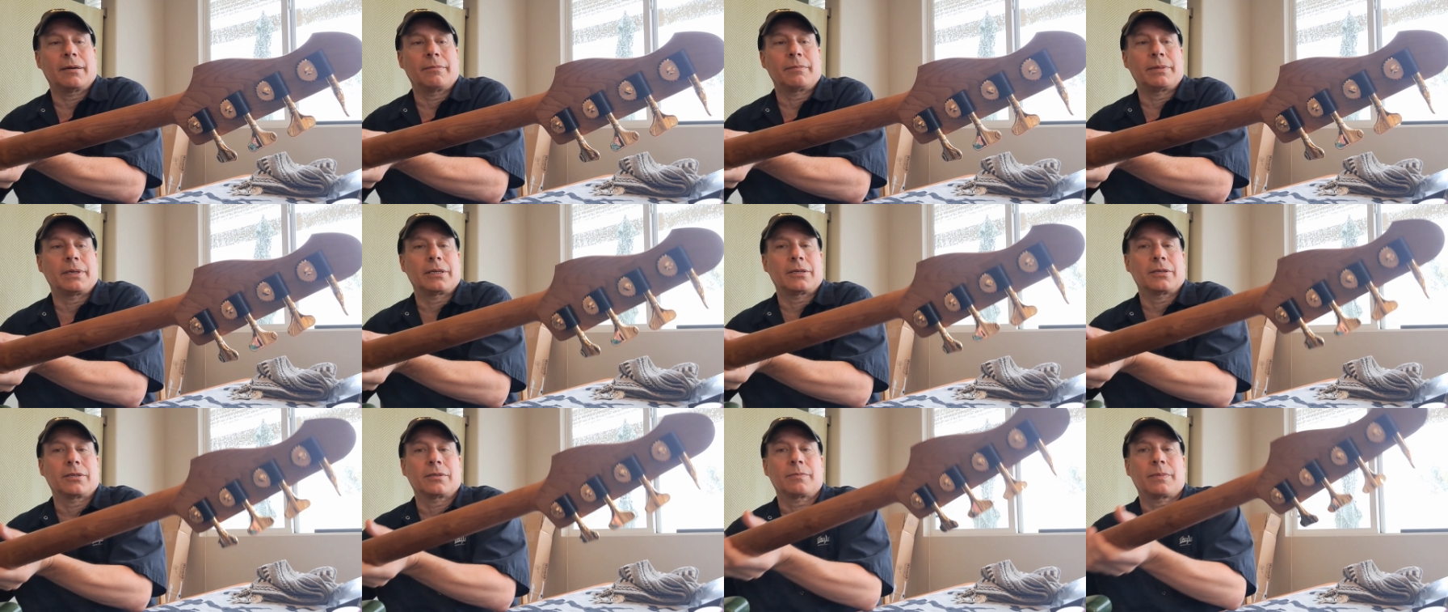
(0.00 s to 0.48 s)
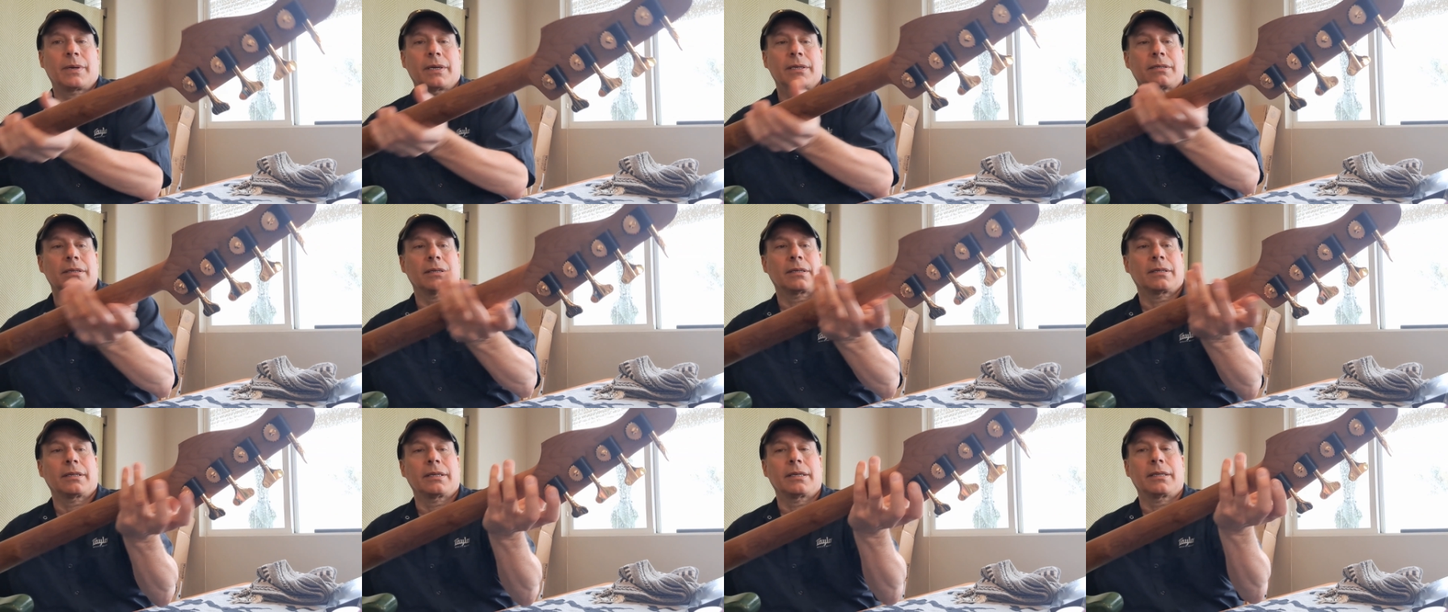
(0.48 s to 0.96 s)
because
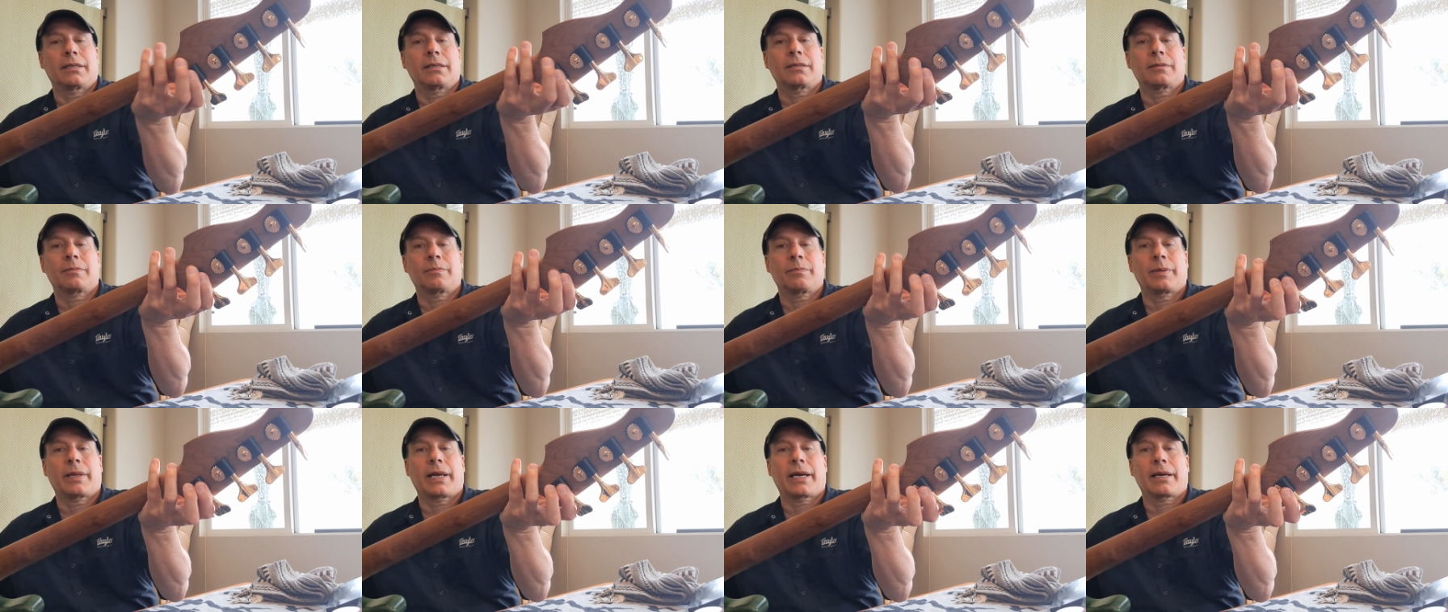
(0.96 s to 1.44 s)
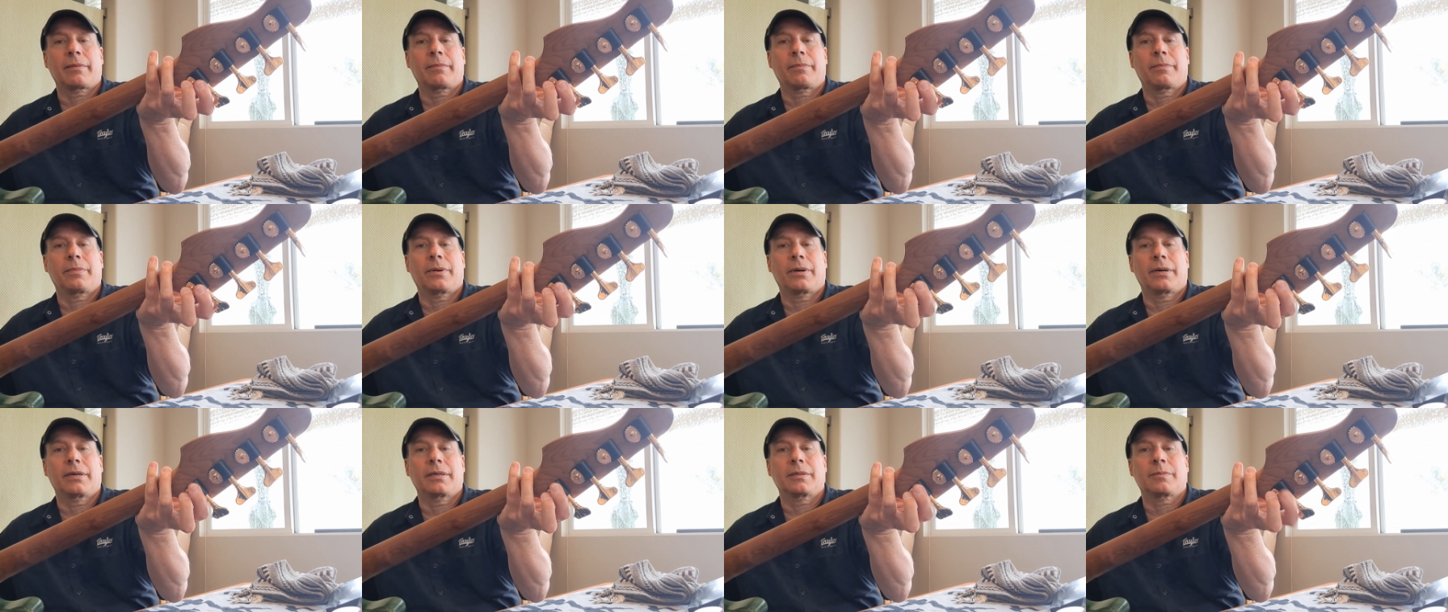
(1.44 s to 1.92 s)
basically this black
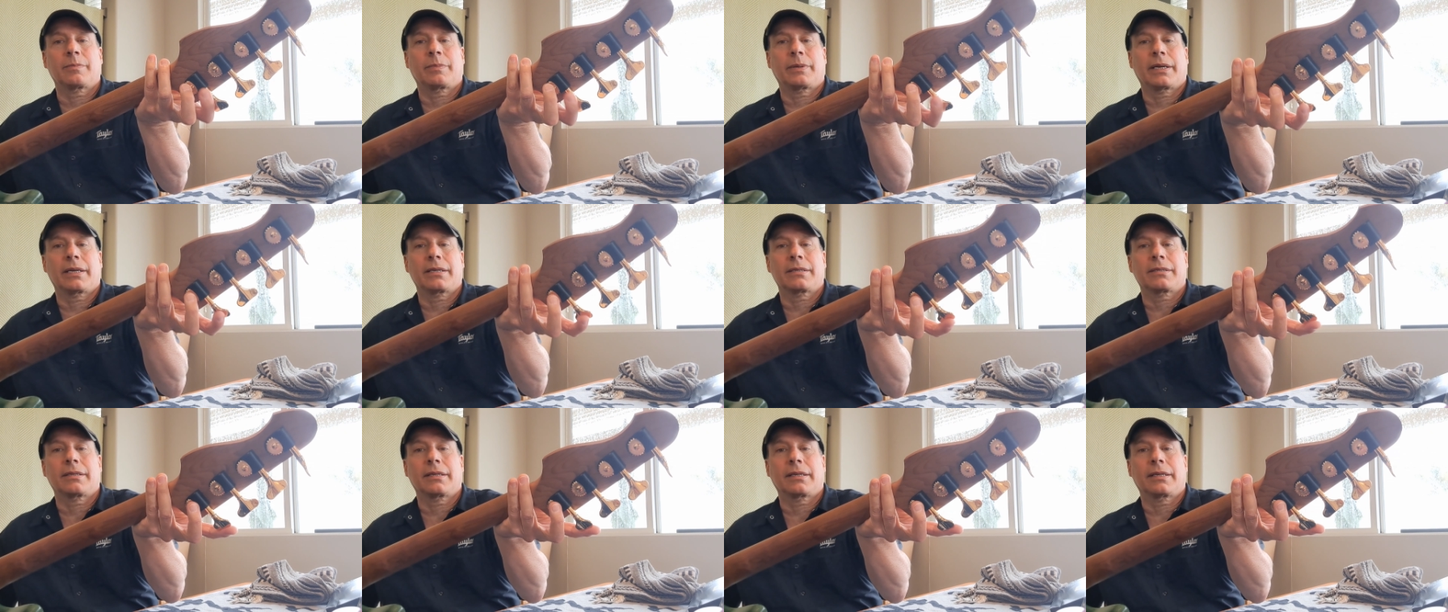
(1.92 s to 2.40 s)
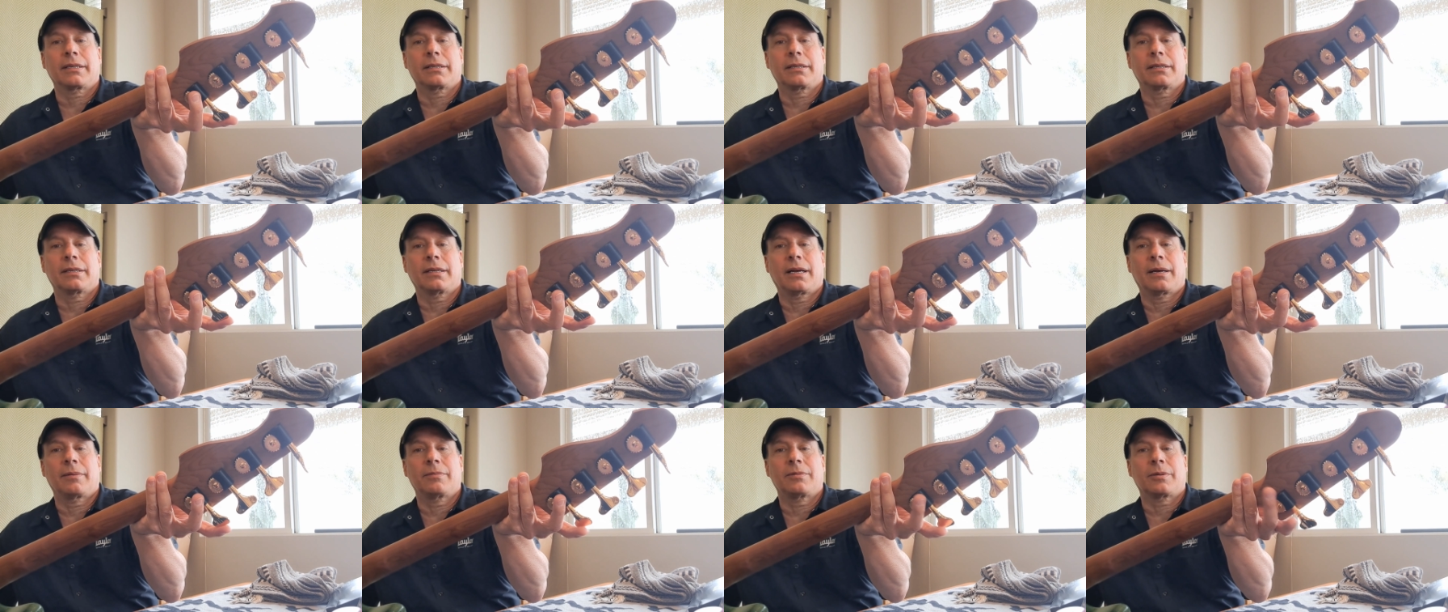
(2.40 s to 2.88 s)
part is plastic and the
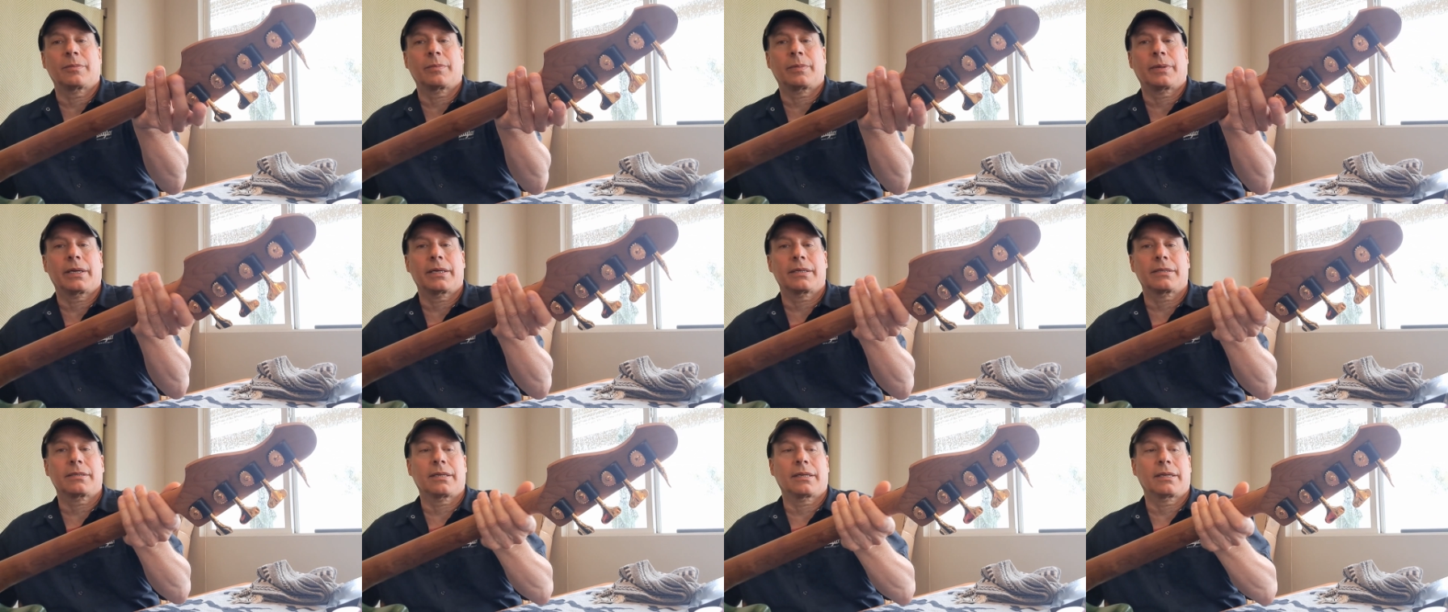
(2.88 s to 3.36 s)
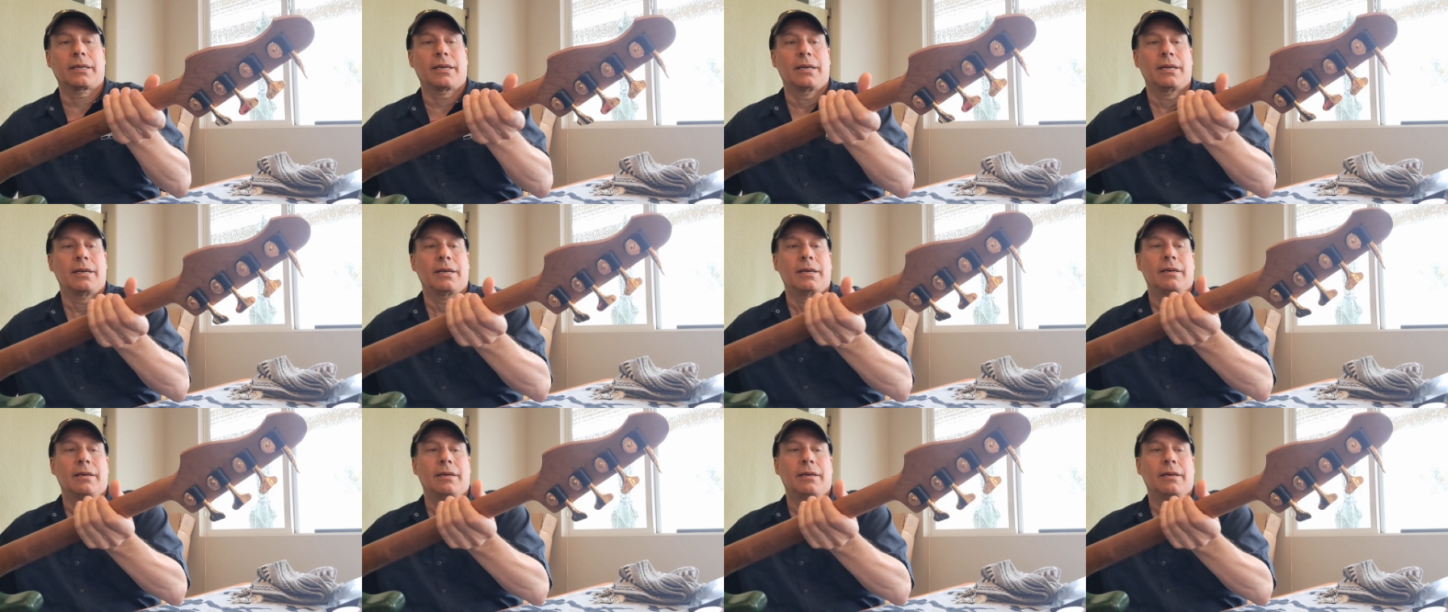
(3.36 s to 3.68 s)
knobs are plastic,